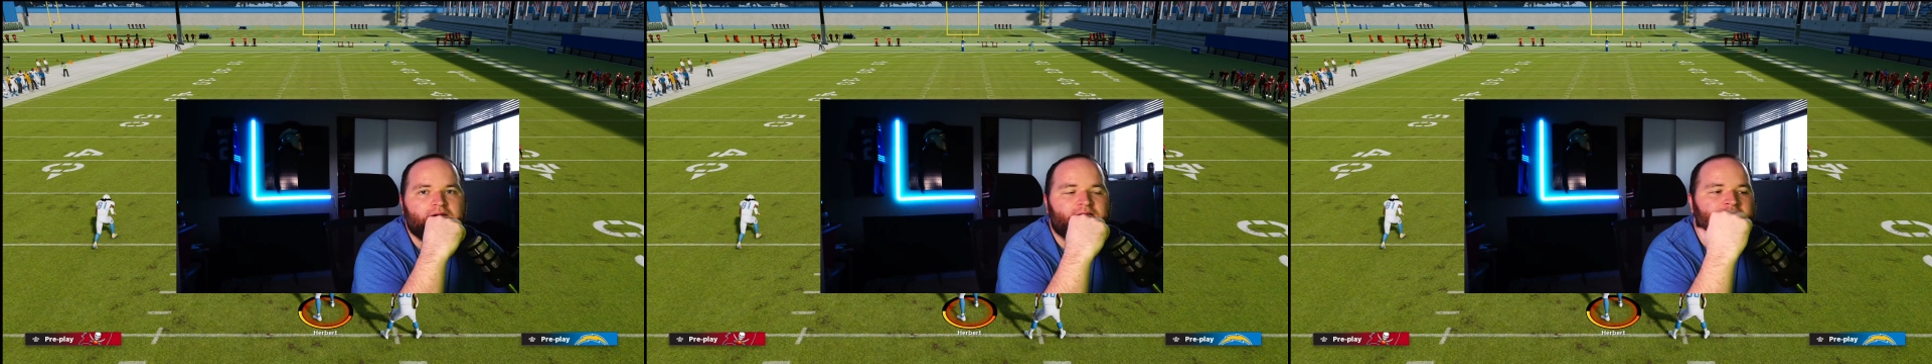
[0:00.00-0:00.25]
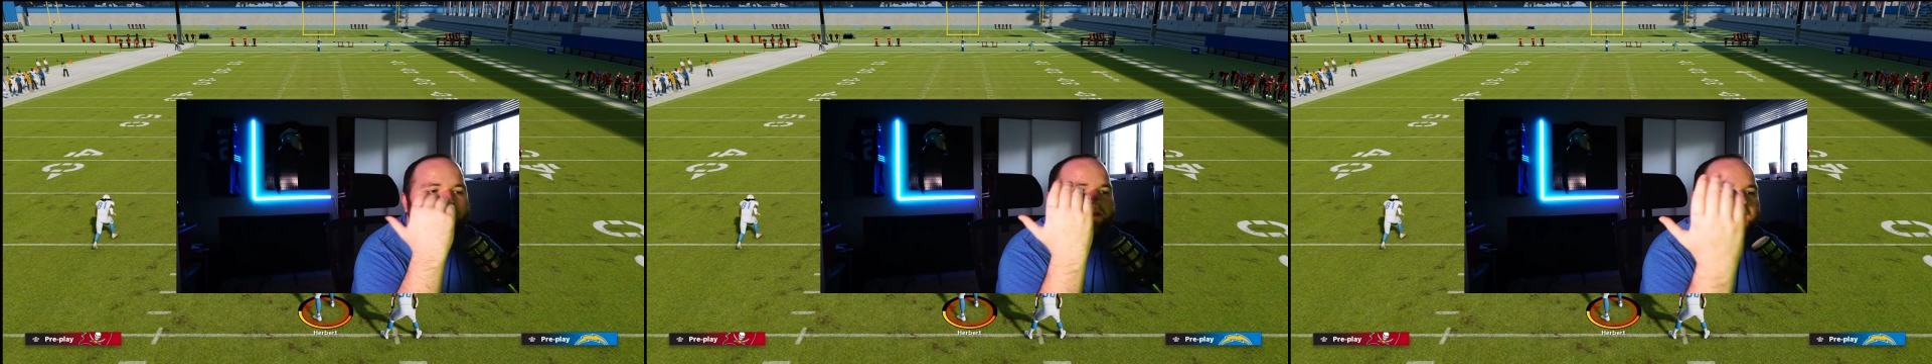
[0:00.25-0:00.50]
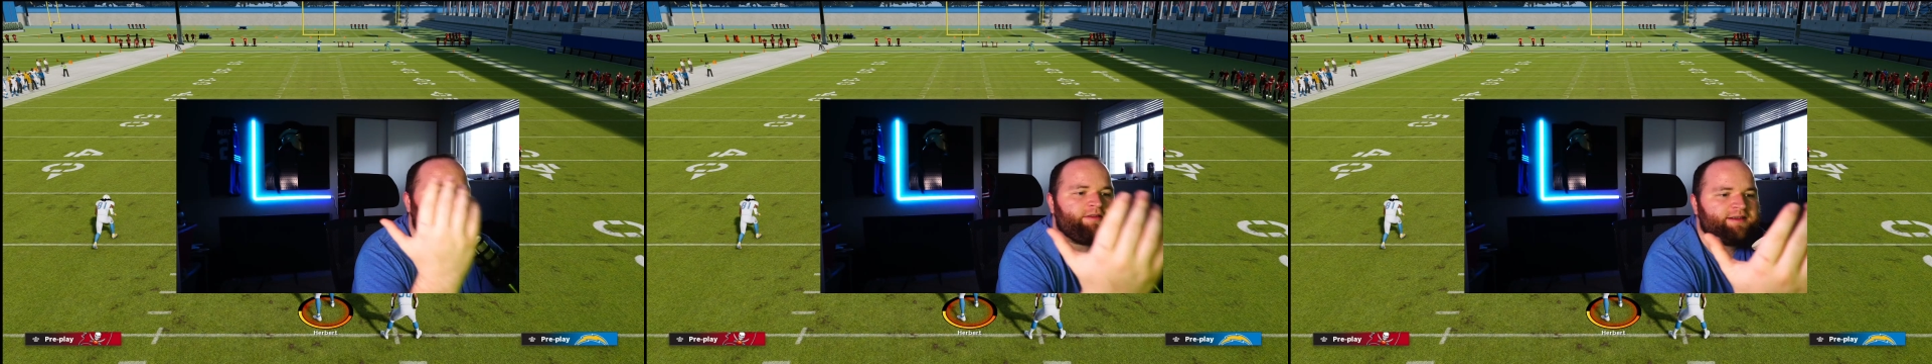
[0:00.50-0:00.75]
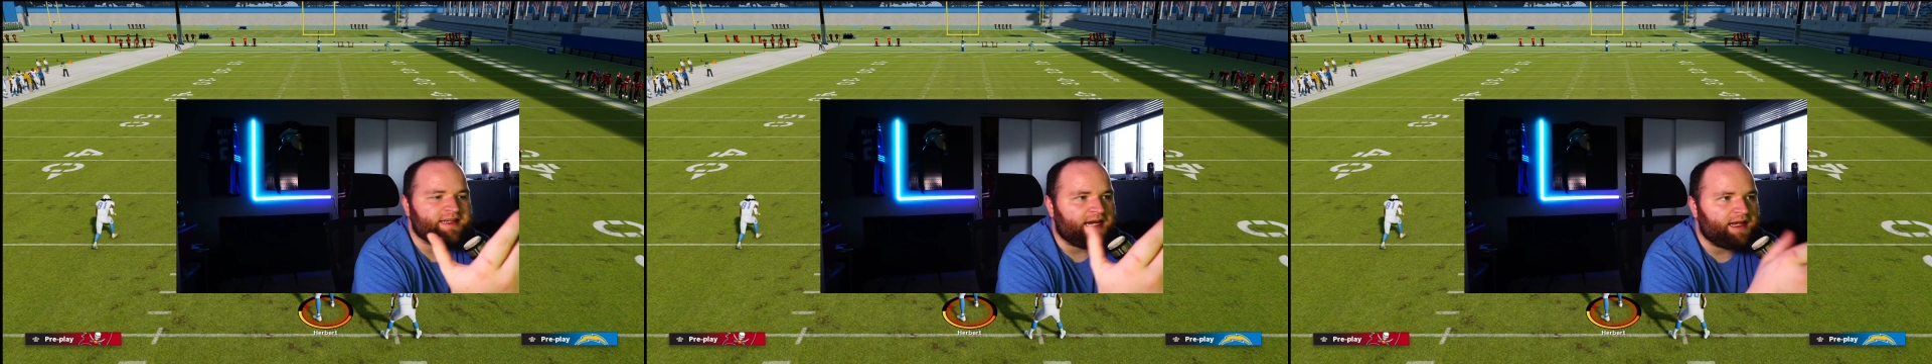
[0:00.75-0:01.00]
And then if they have a
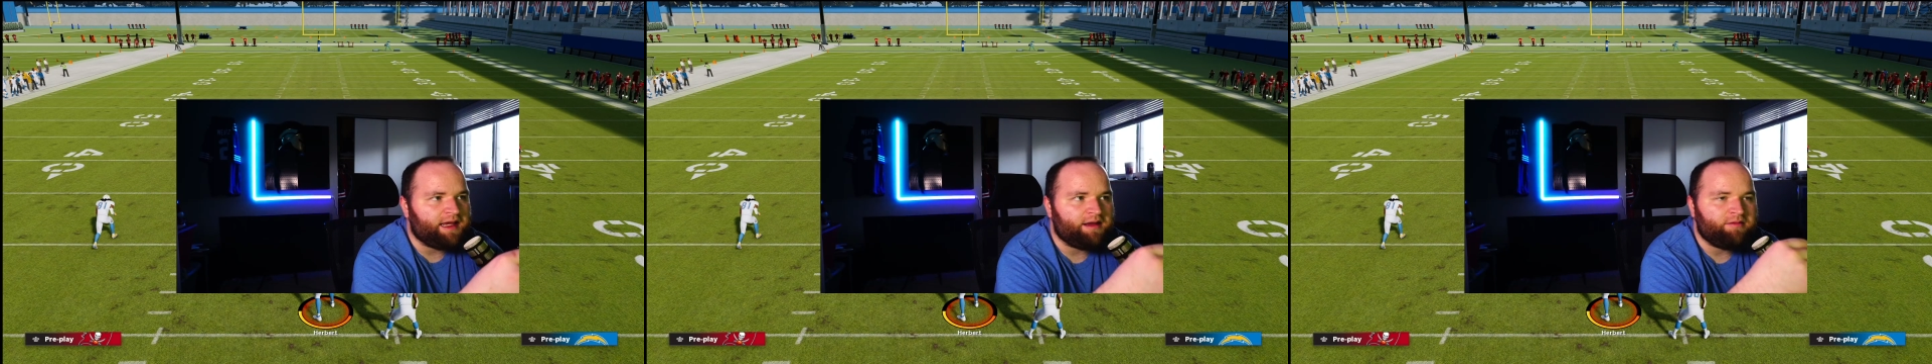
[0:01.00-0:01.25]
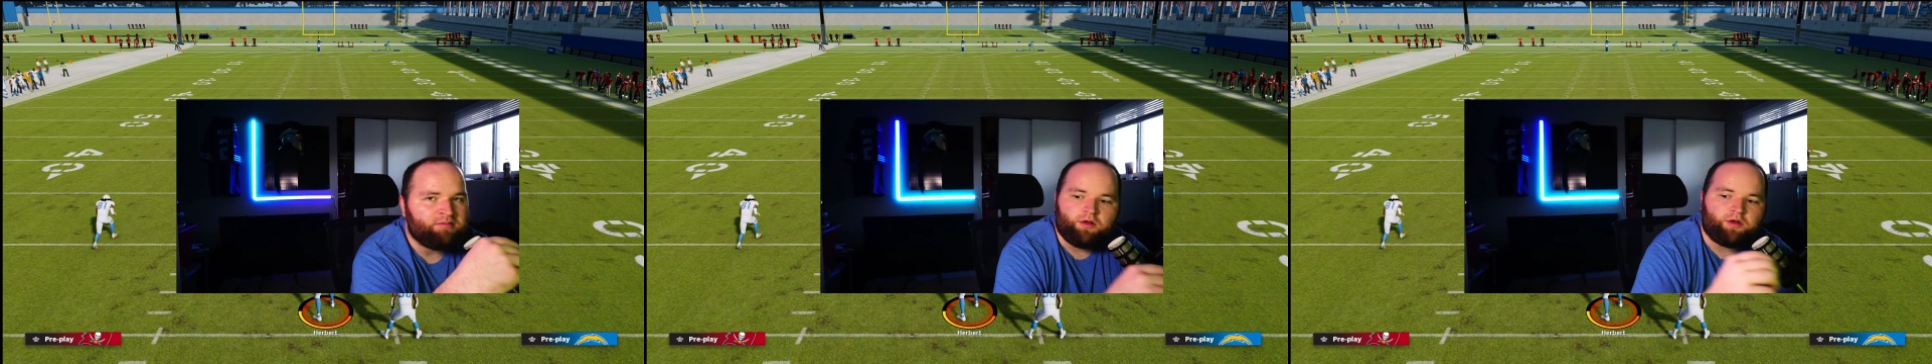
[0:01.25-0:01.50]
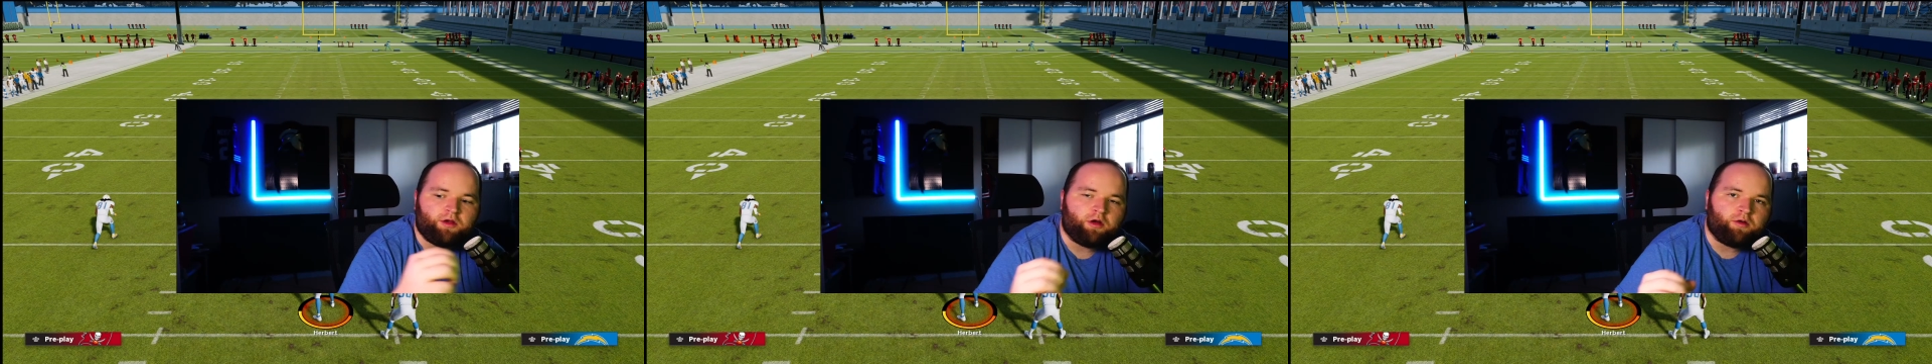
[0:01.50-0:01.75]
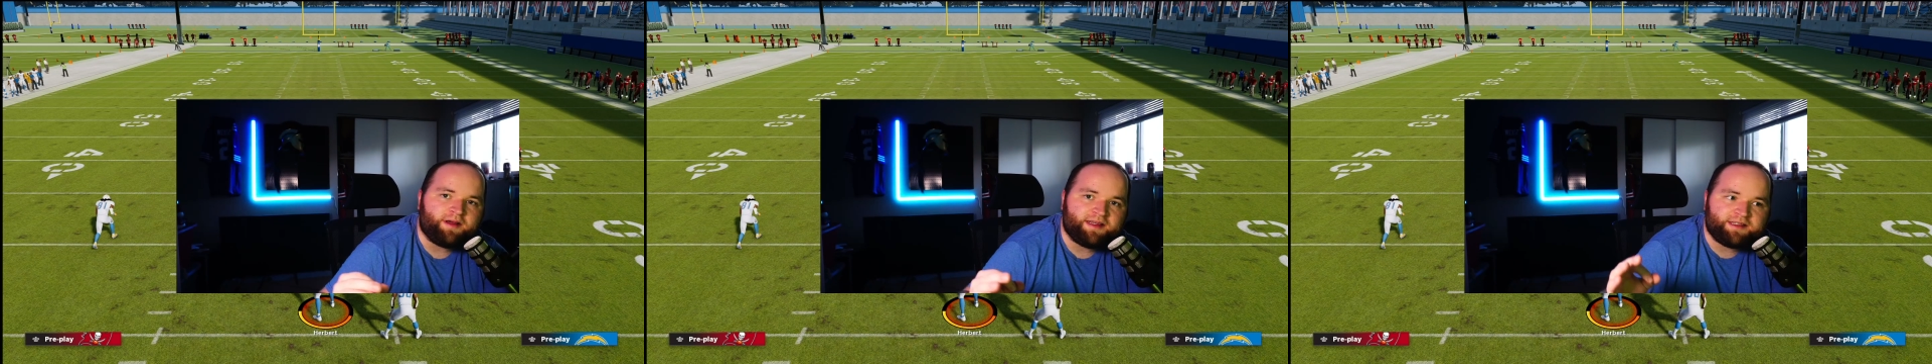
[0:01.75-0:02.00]
tight end, you can
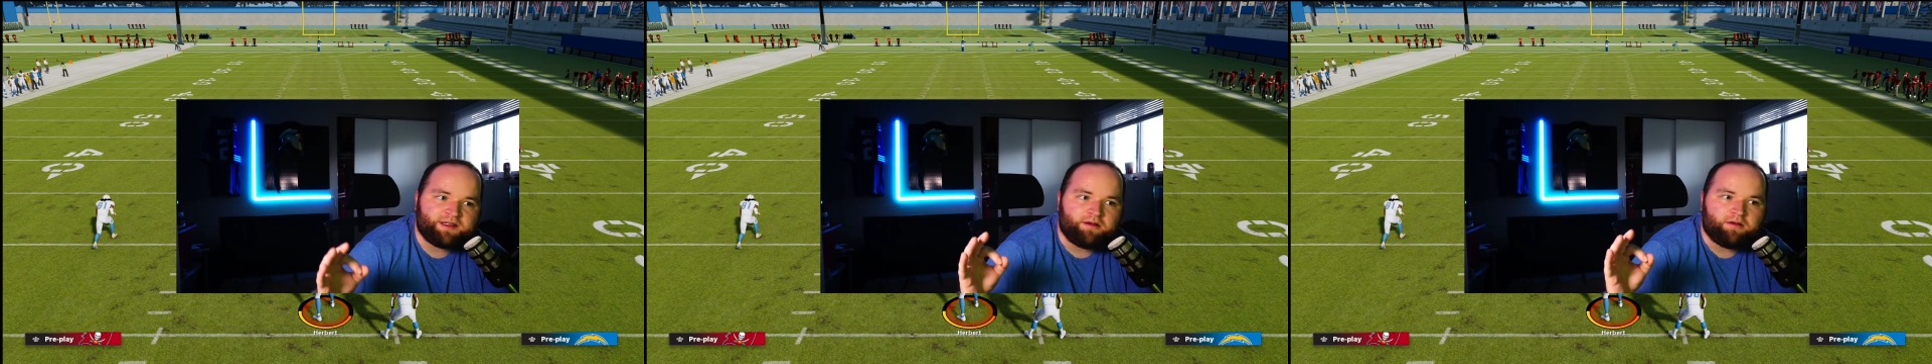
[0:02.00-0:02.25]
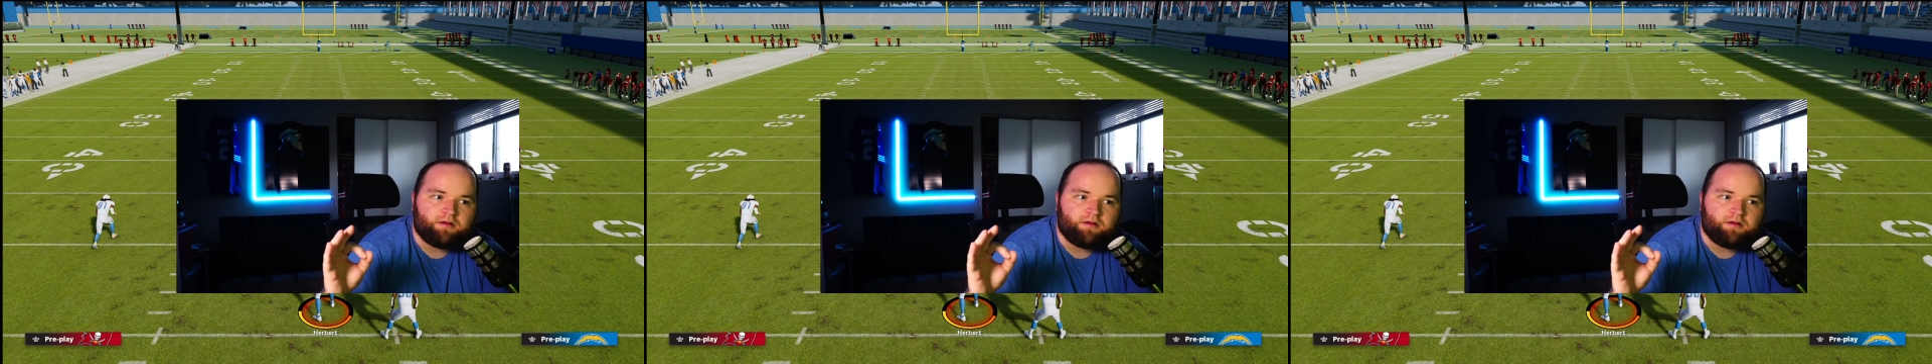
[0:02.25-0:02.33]
always